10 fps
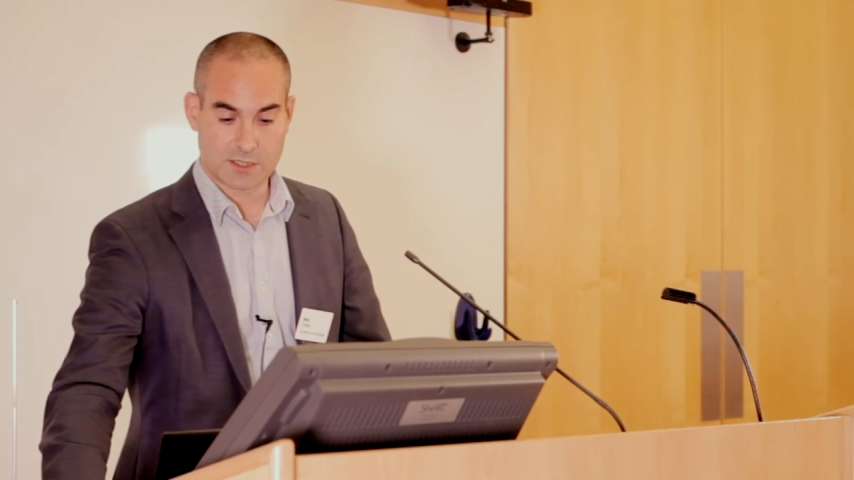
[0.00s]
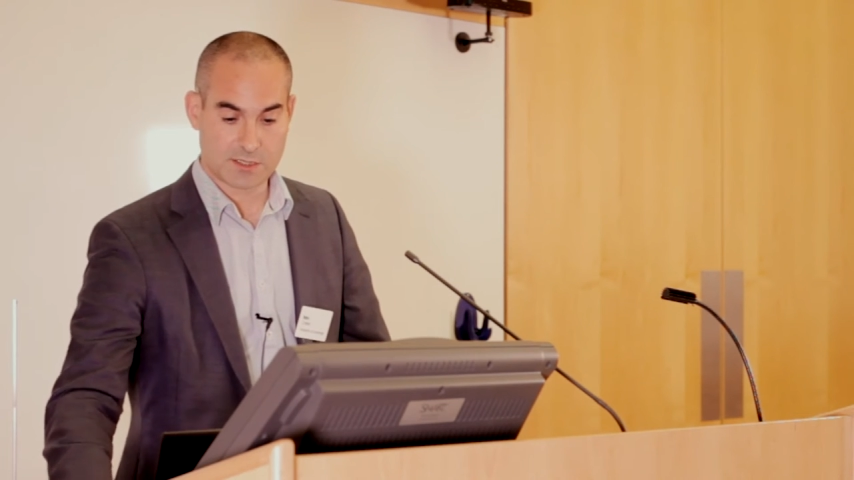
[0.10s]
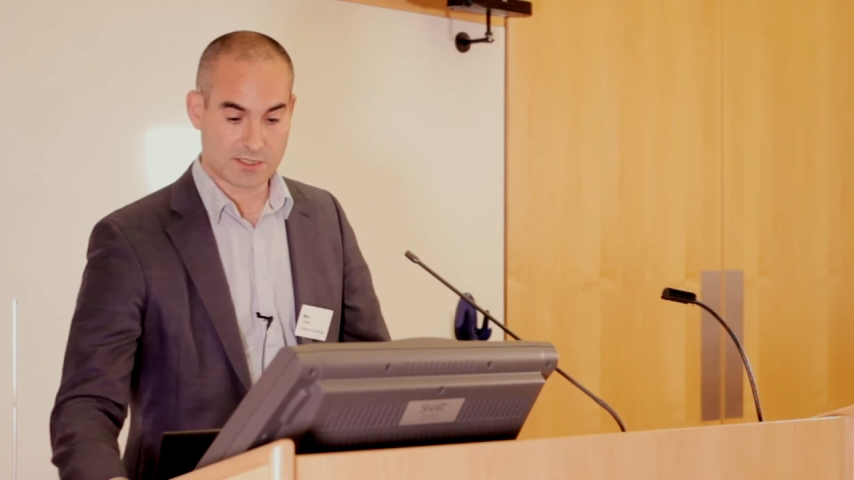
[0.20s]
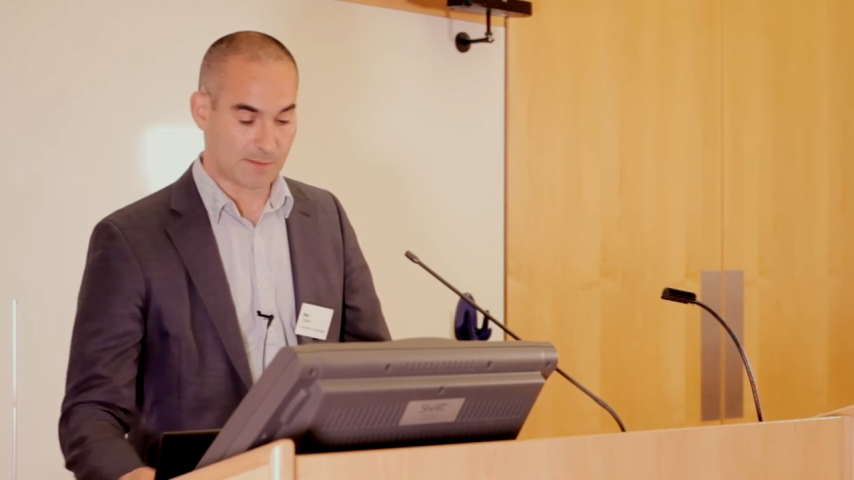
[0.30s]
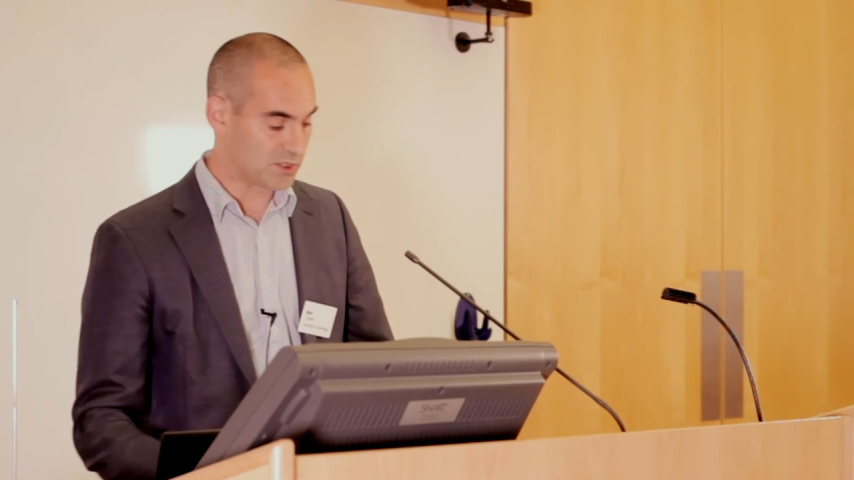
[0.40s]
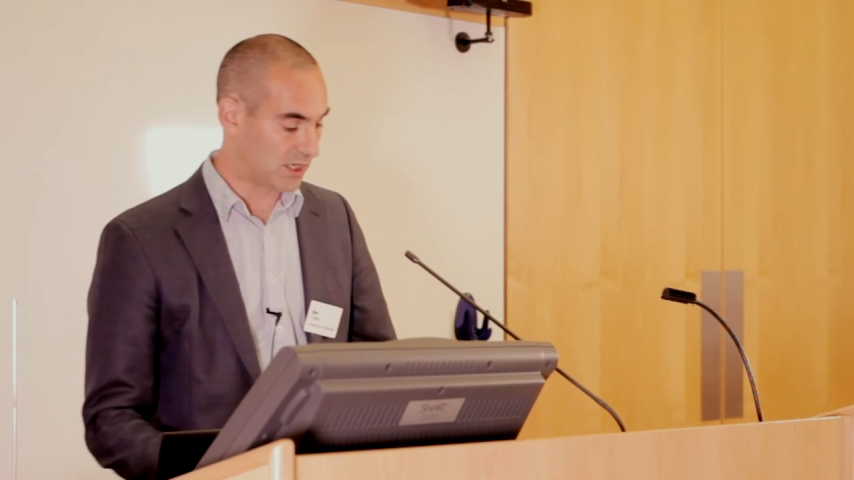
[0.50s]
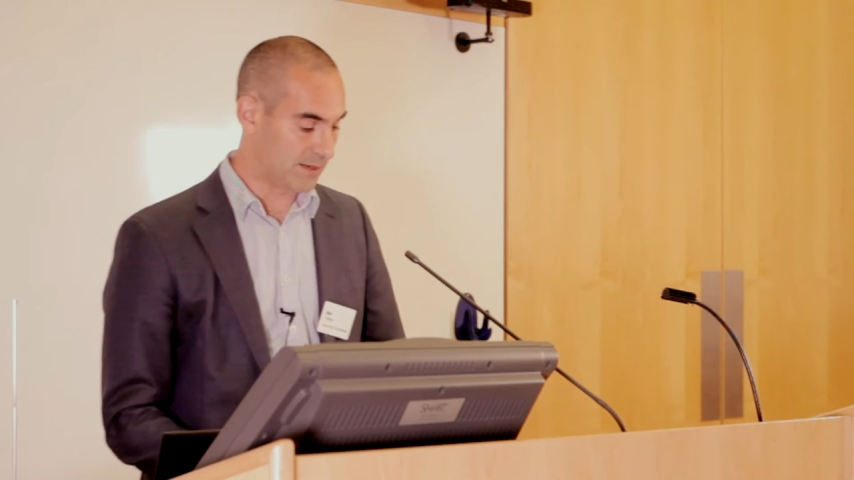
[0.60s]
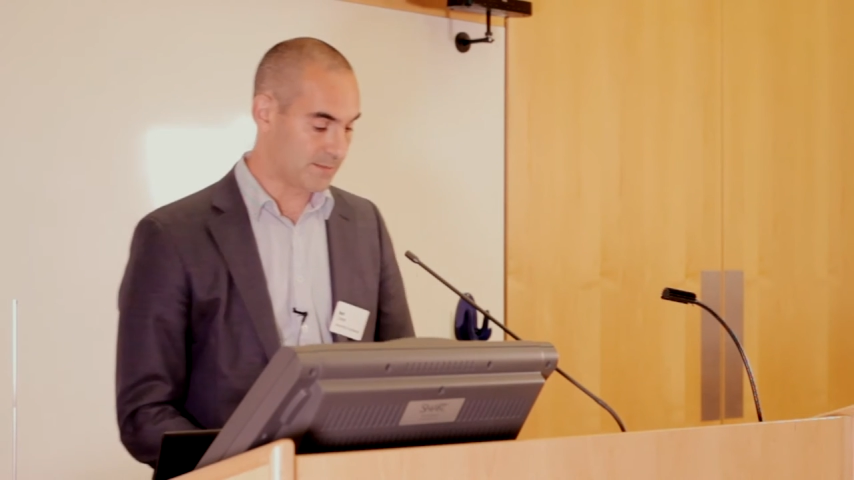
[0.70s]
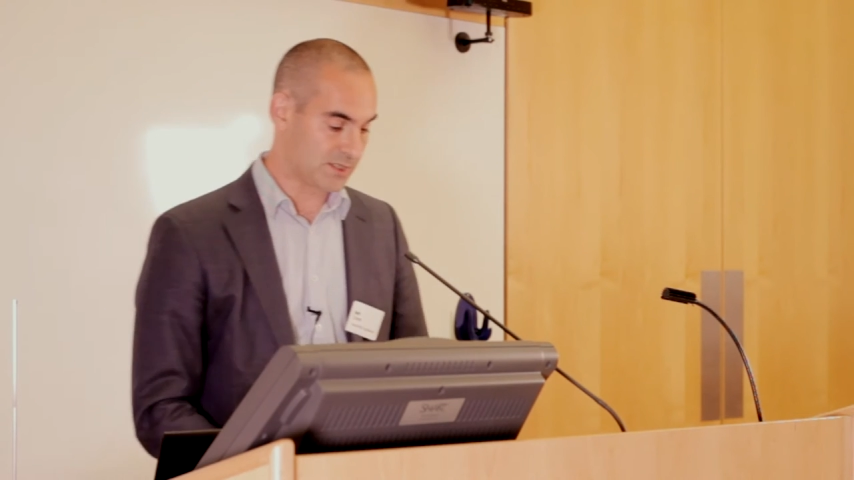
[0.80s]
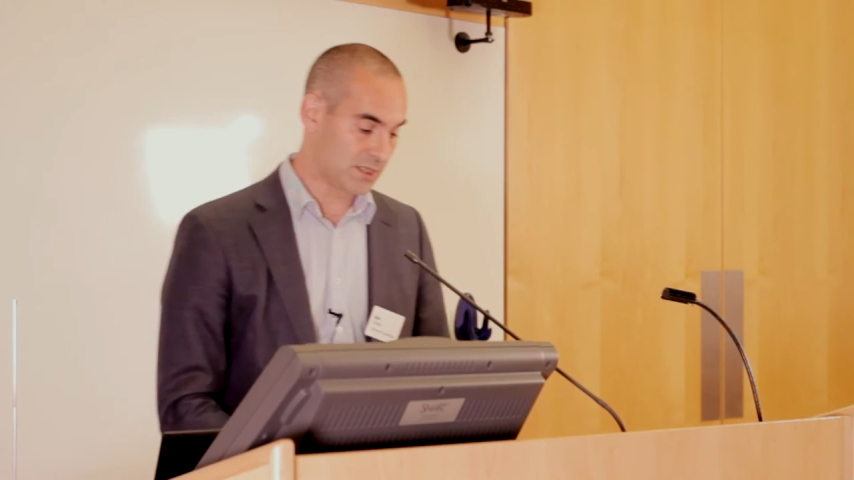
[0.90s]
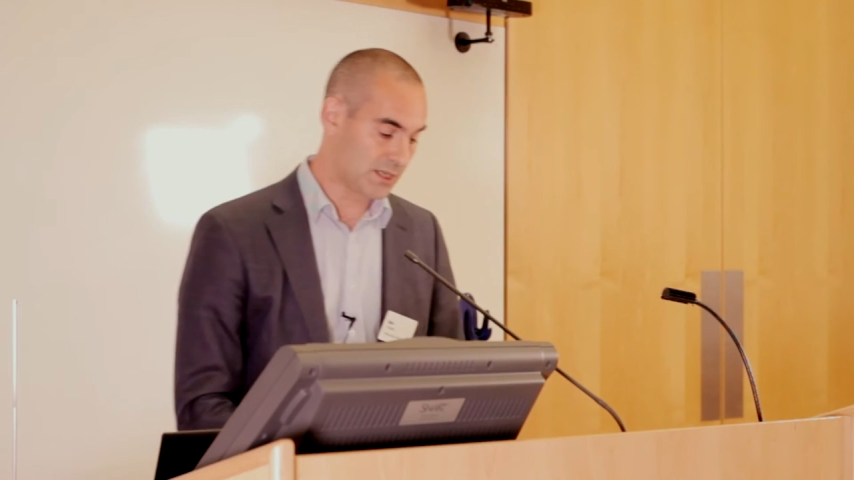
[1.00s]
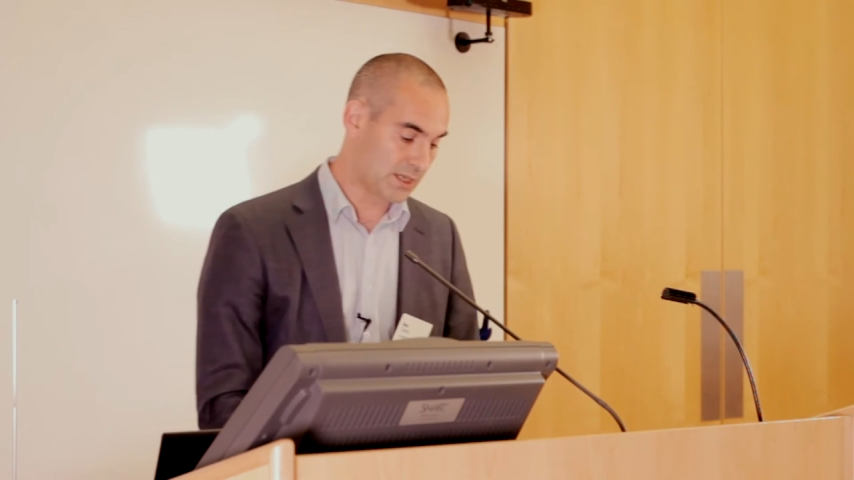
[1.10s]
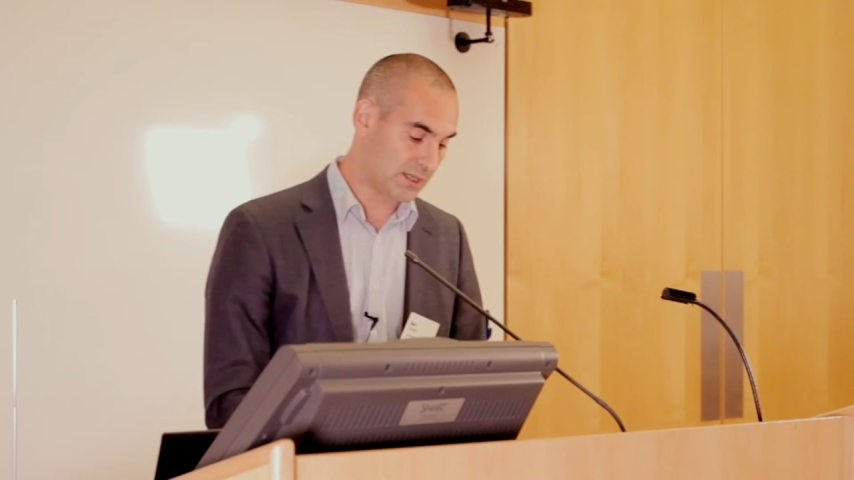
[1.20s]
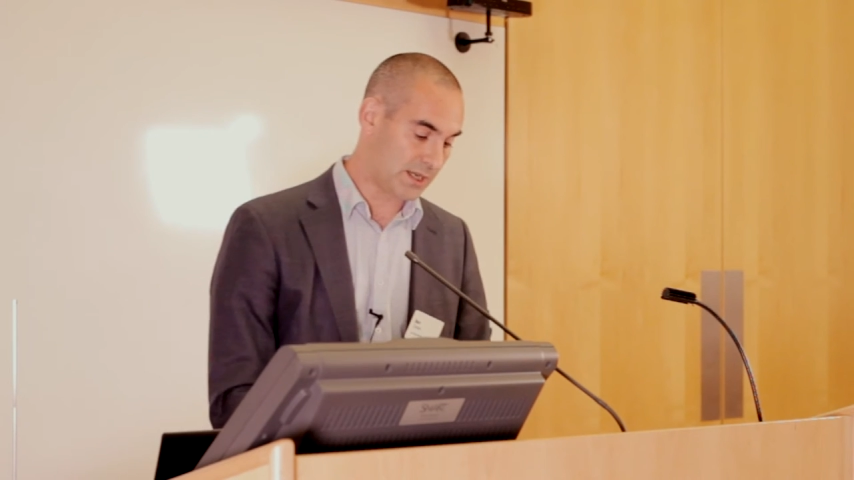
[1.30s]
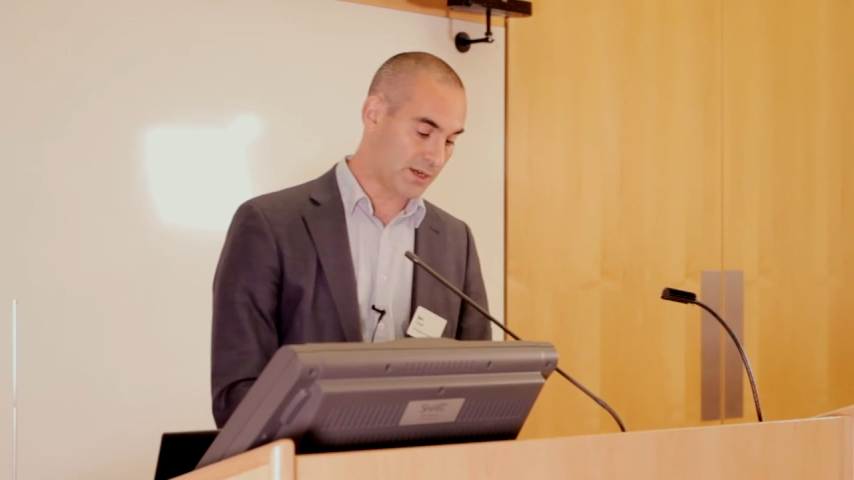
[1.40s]
sometimes
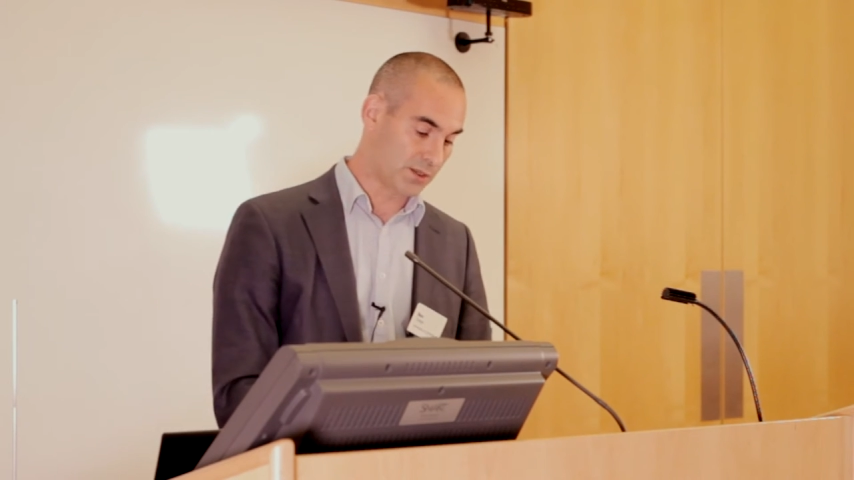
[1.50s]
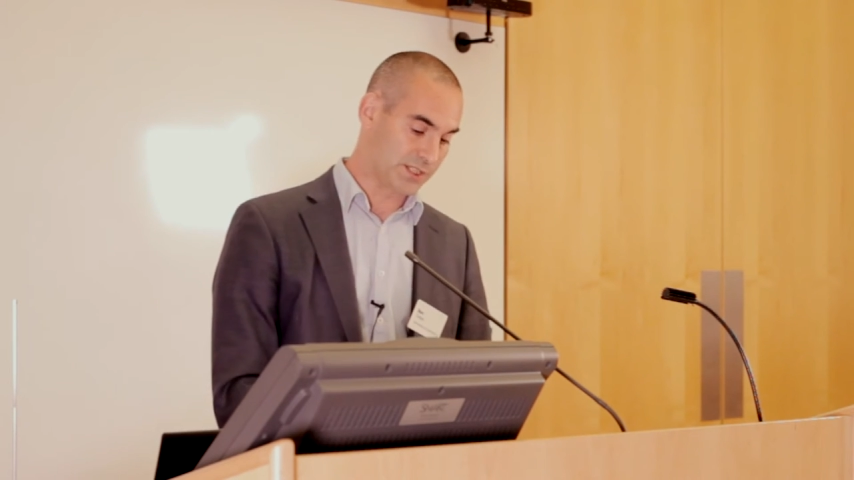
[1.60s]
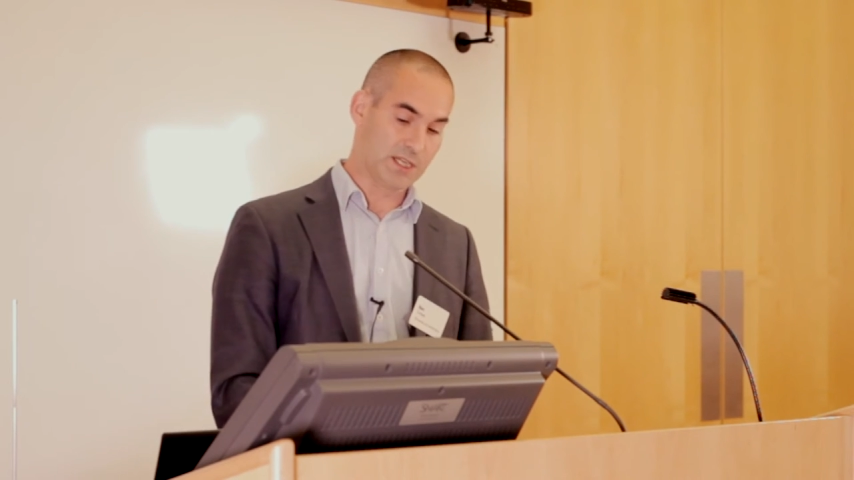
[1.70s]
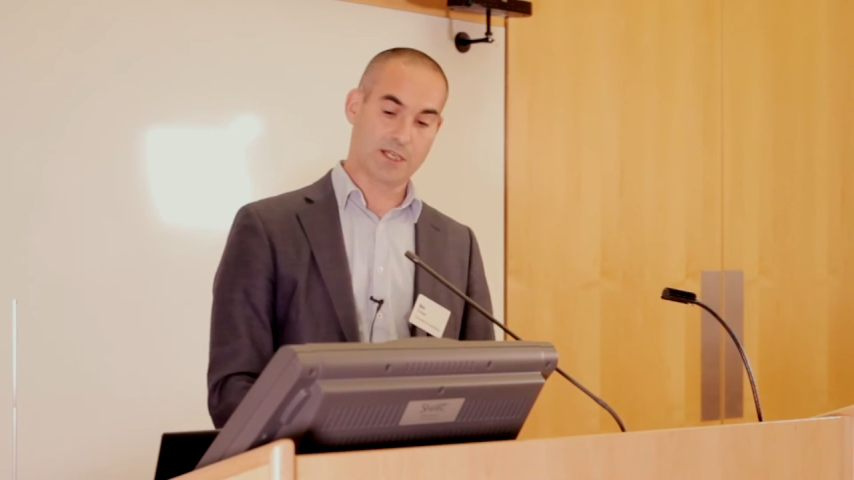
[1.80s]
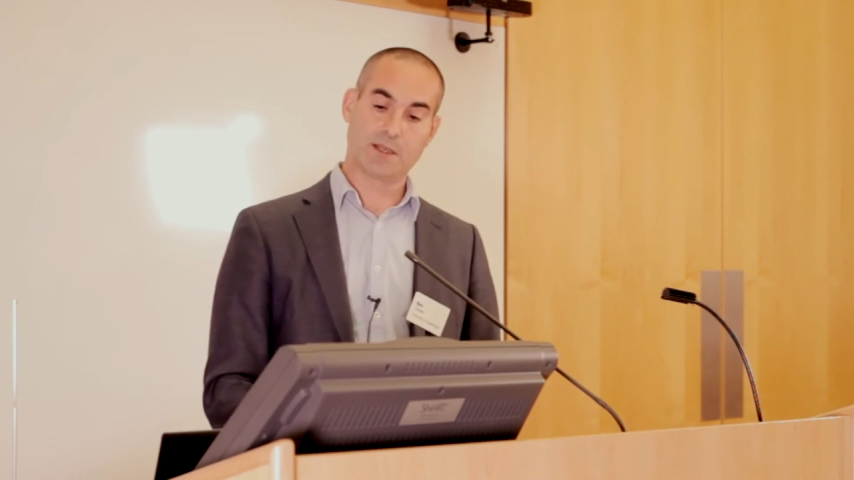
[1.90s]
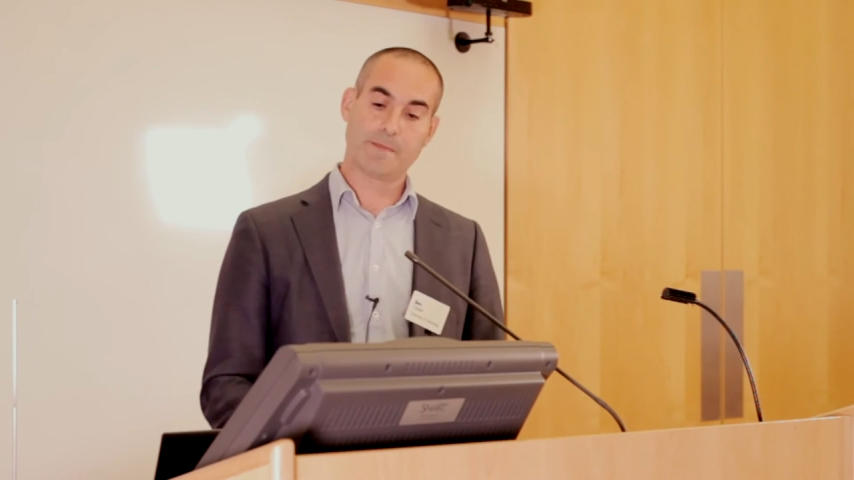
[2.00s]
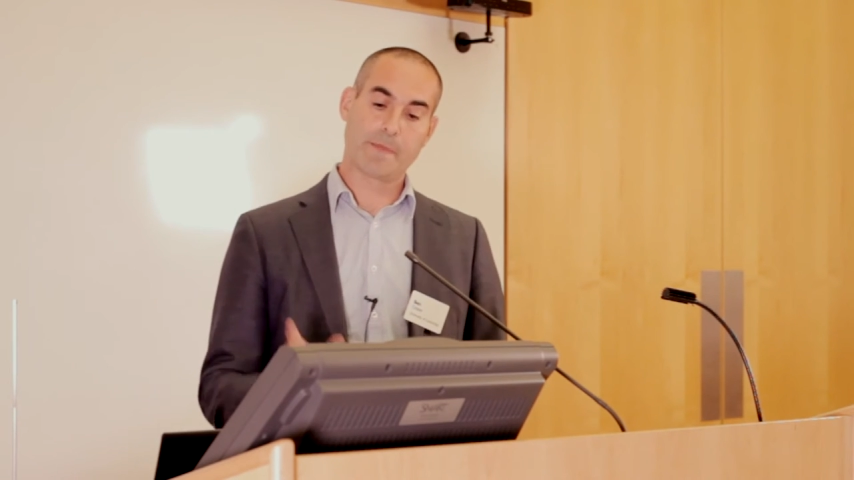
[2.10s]
chaotic.